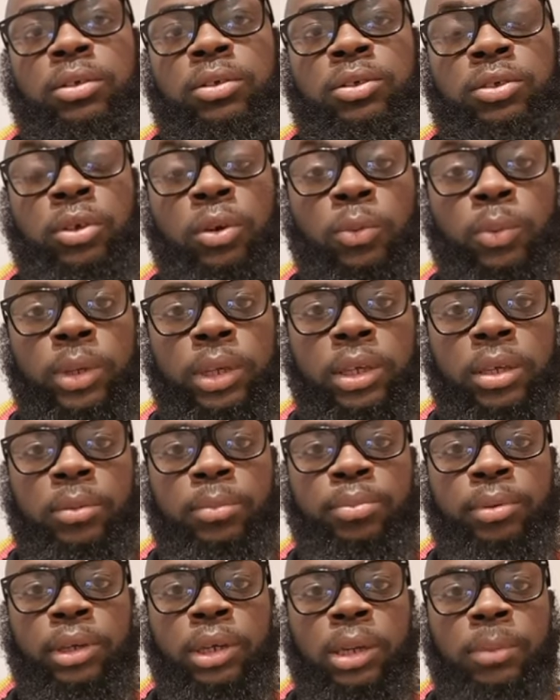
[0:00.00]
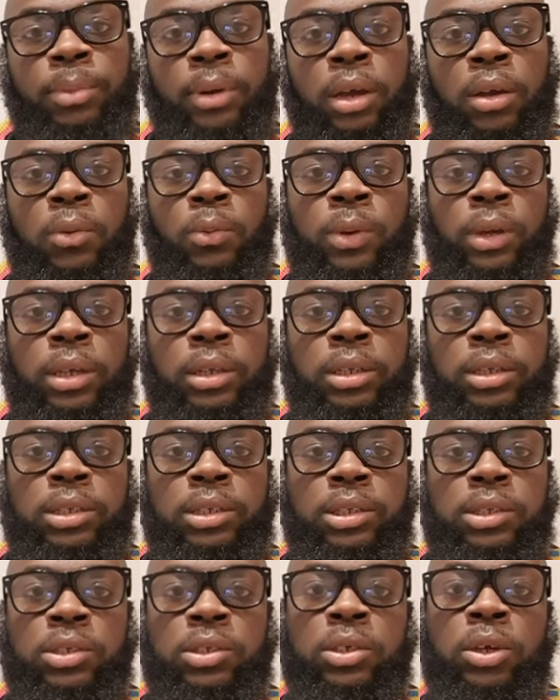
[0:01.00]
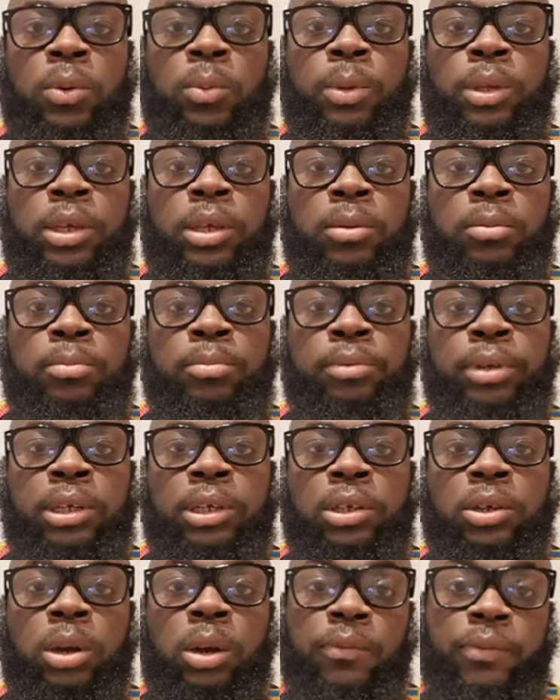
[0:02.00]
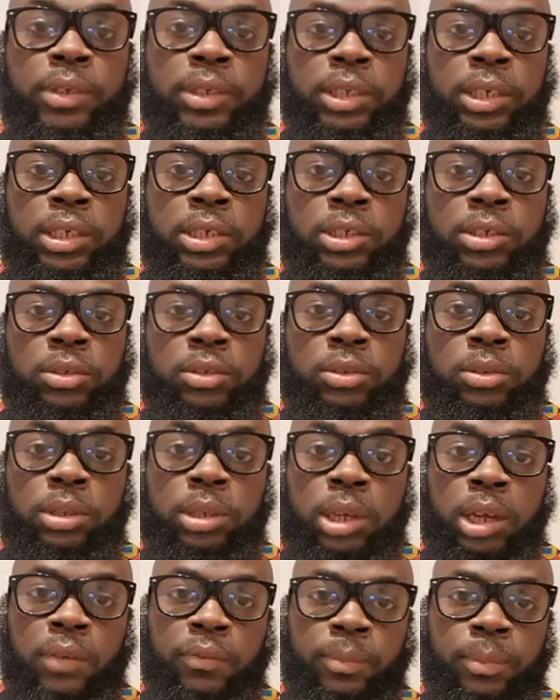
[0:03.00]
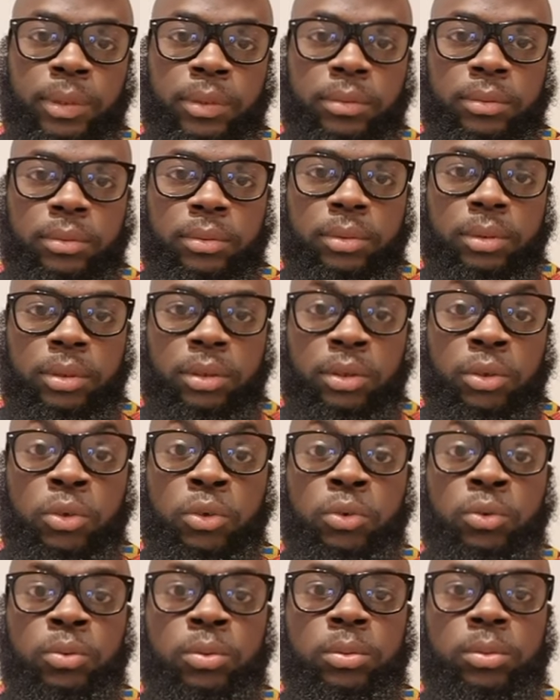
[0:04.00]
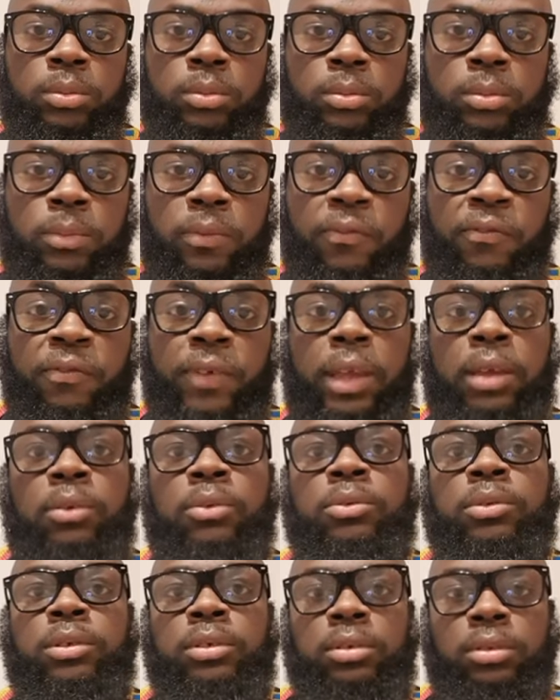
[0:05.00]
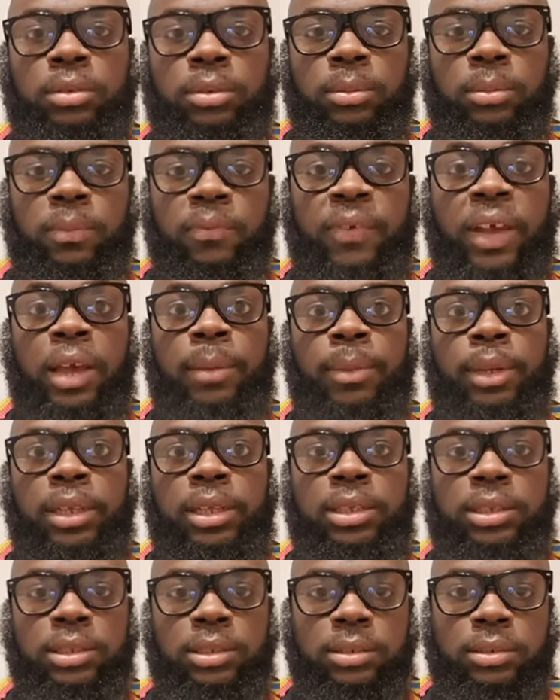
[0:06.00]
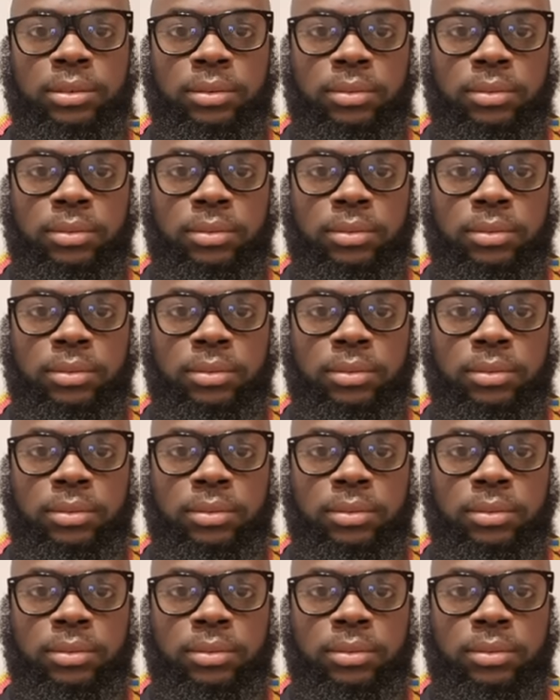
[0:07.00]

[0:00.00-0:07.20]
so we can bring about awareness and so we can bring the conversation to the government who failed families.